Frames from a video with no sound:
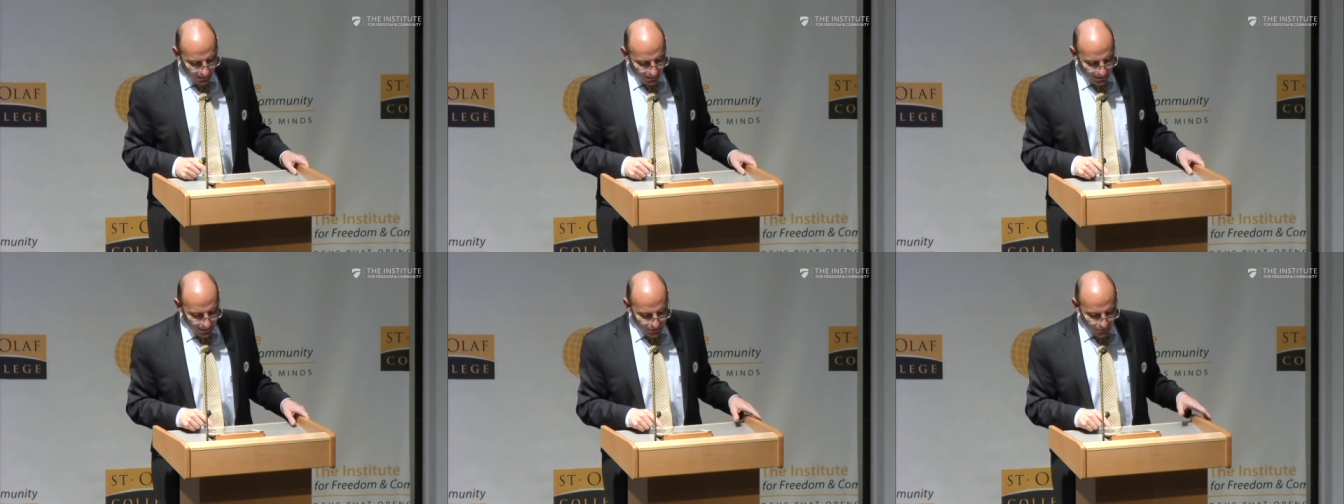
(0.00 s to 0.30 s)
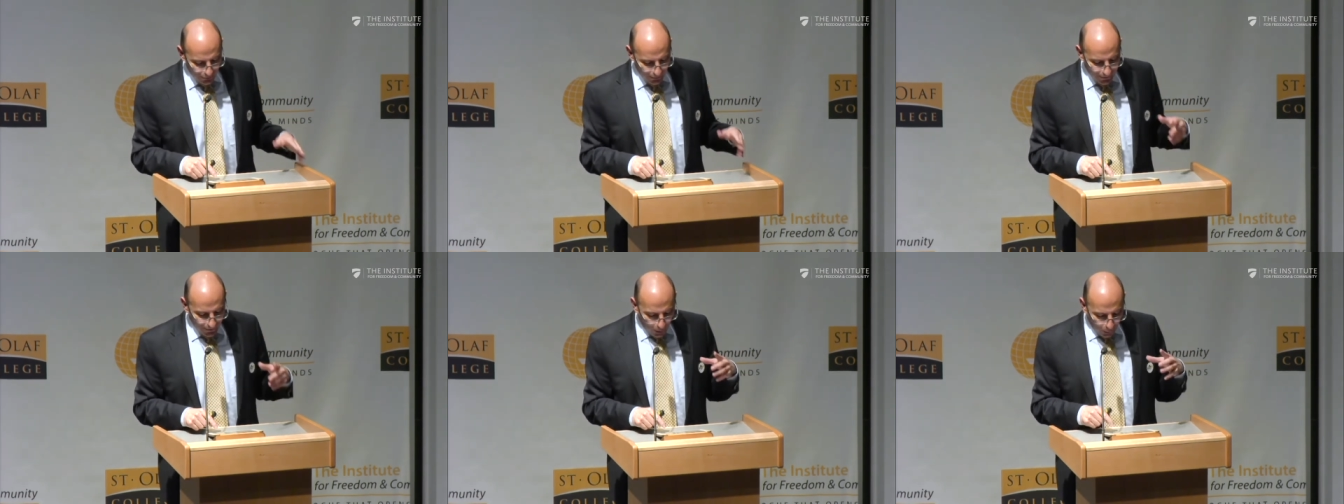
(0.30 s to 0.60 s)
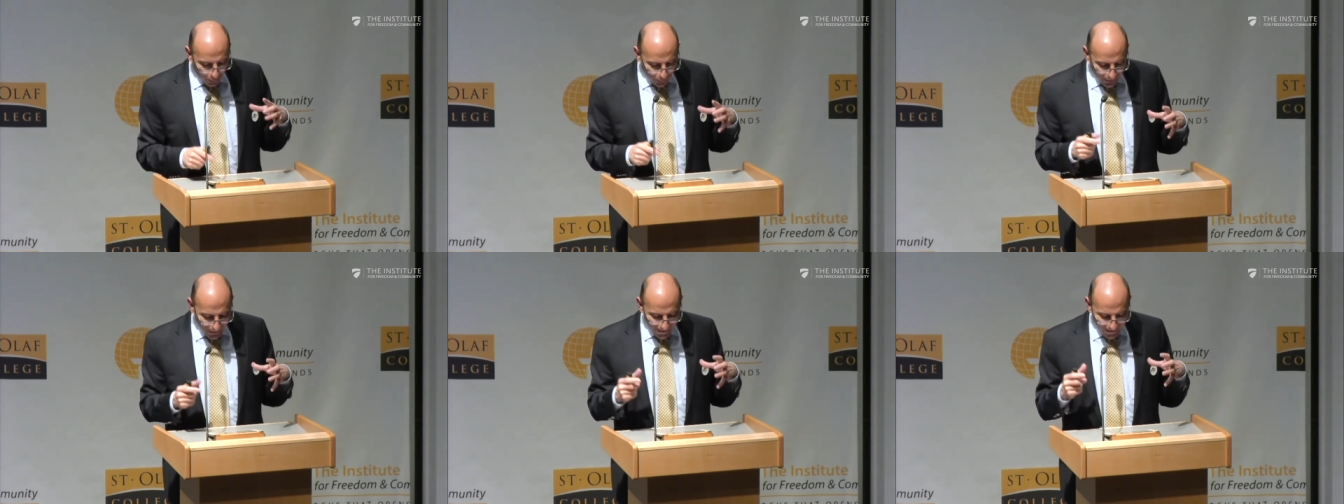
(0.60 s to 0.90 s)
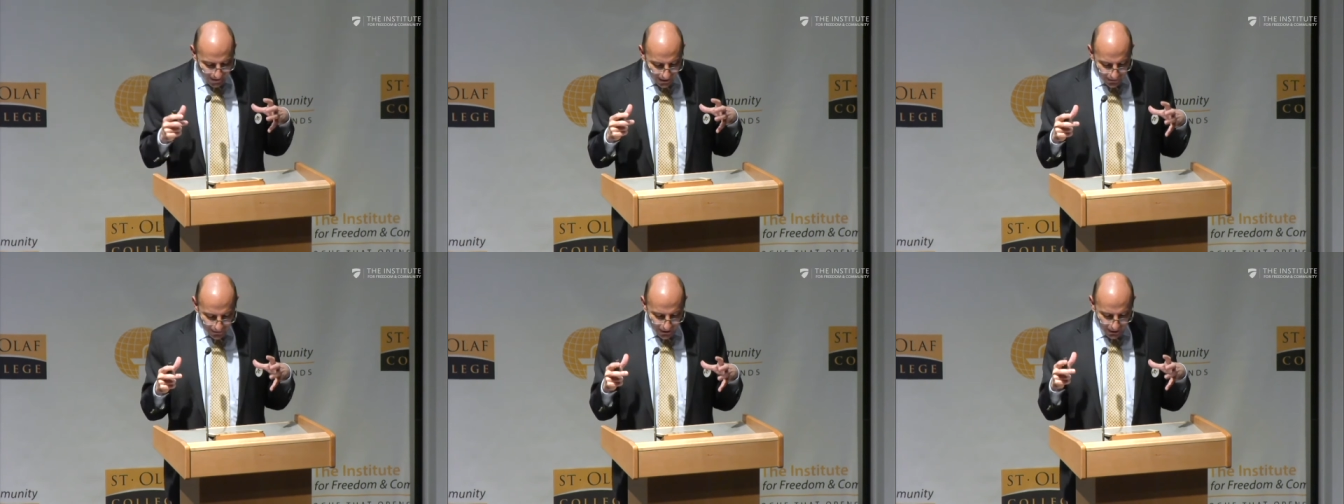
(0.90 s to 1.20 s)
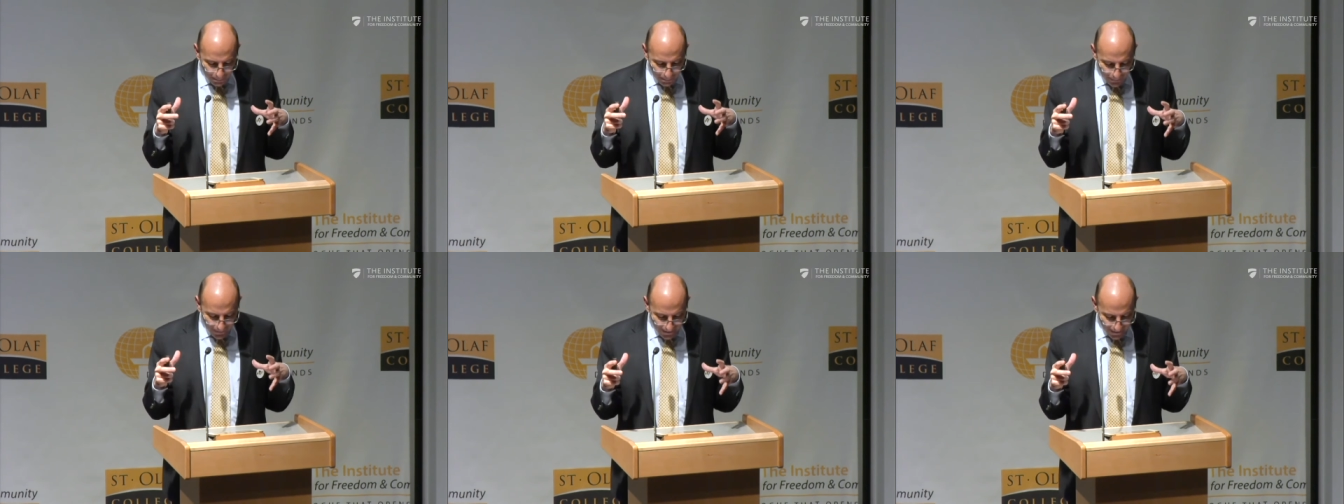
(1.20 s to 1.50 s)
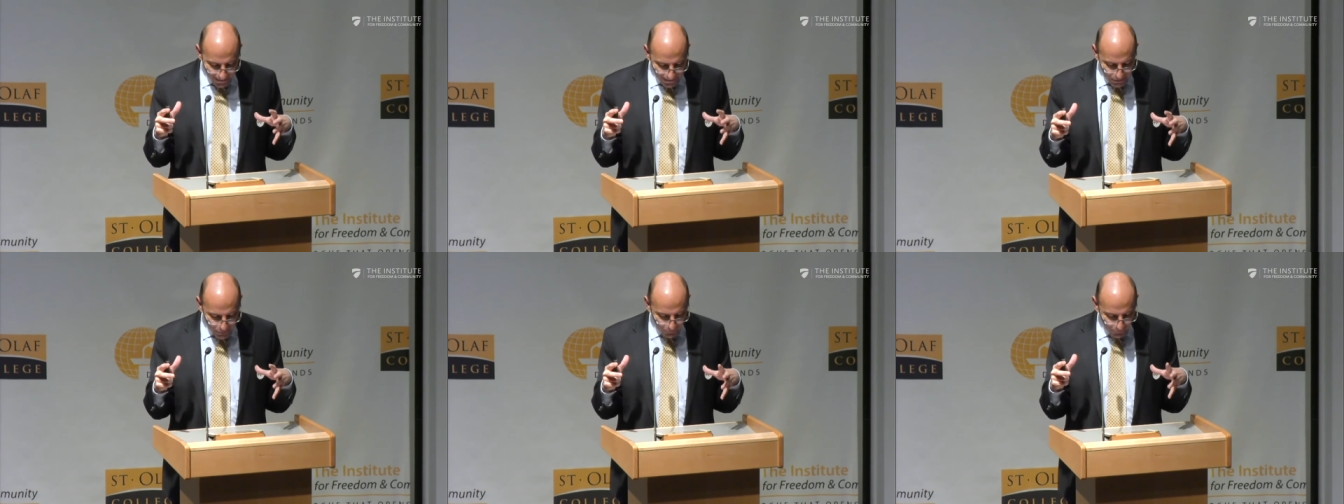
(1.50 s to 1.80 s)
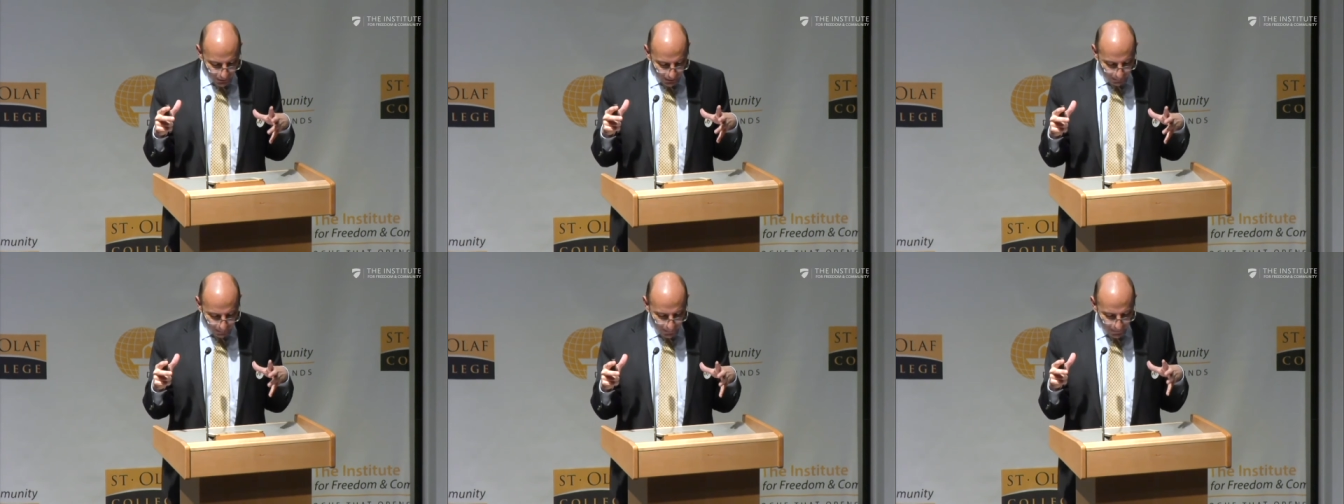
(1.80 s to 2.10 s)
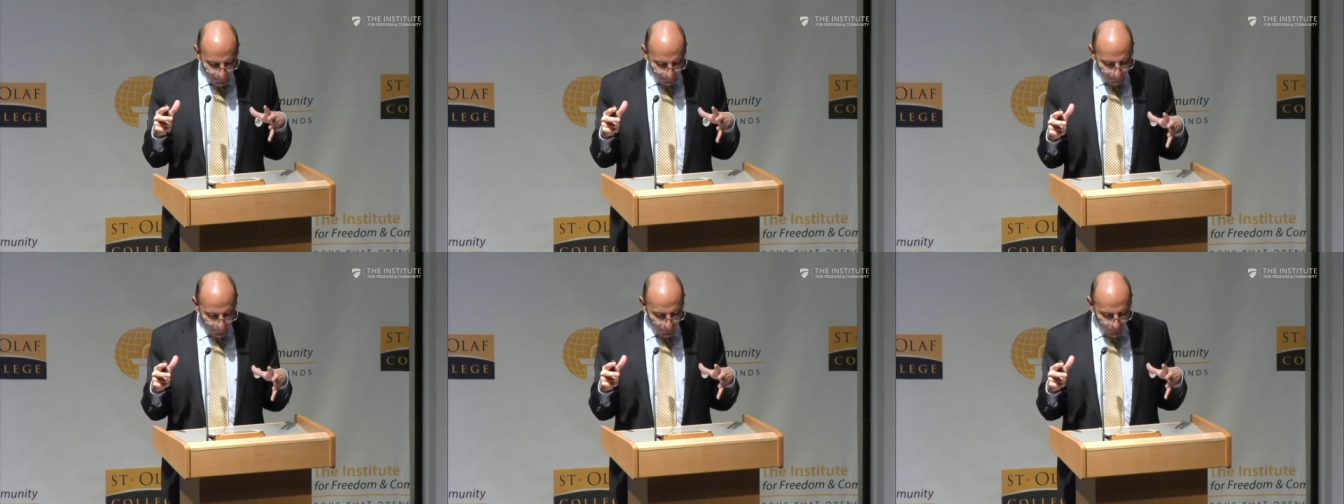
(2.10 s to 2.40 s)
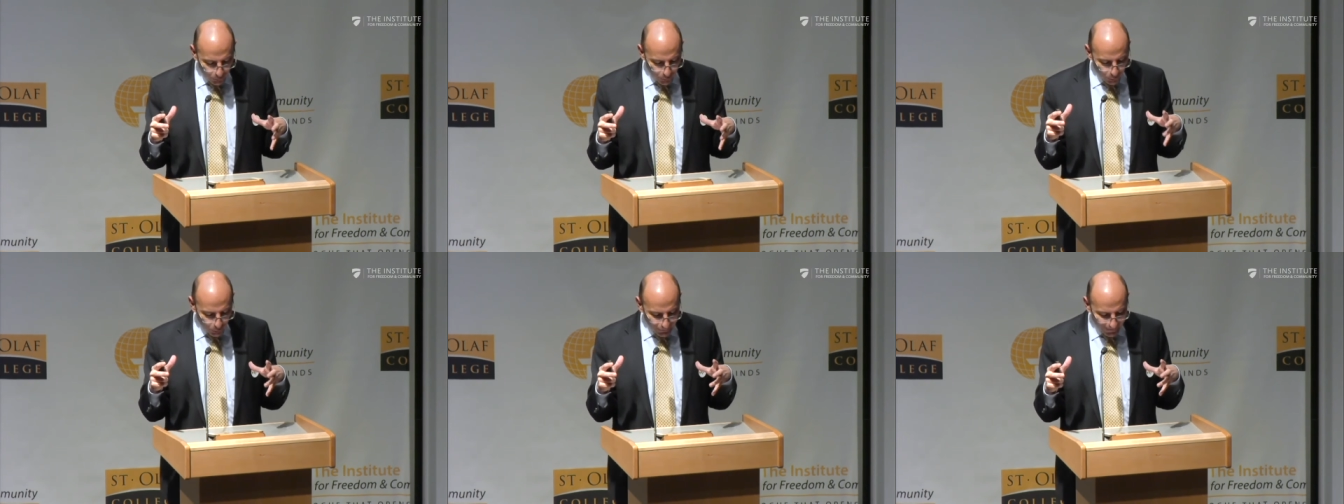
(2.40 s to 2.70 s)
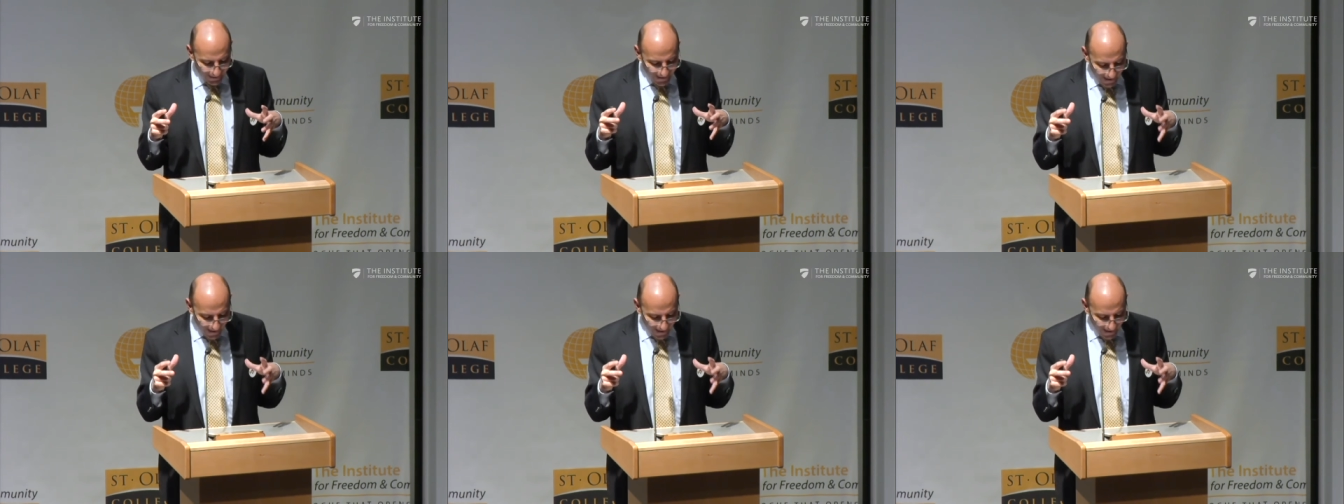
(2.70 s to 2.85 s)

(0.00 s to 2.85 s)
So the only other place where people could